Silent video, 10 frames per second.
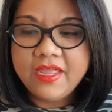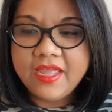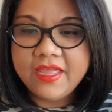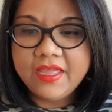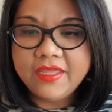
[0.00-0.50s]

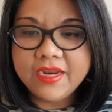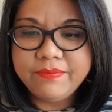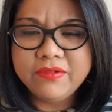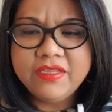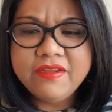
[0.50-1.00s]
And I
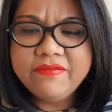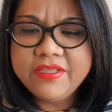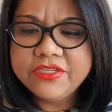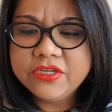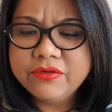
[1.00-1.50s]
believe
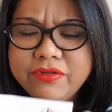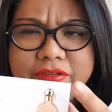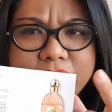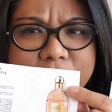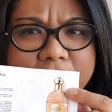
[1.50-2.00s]
these are
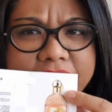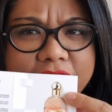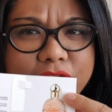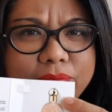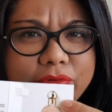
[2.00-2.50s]

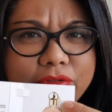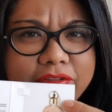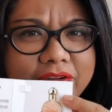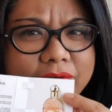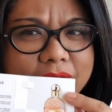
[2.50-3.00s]
refillable,
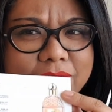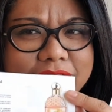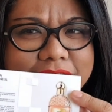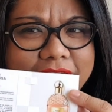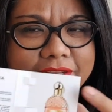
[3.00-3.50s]
if I'm not
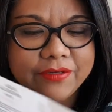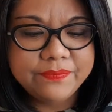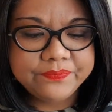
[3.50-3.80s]
mistaken.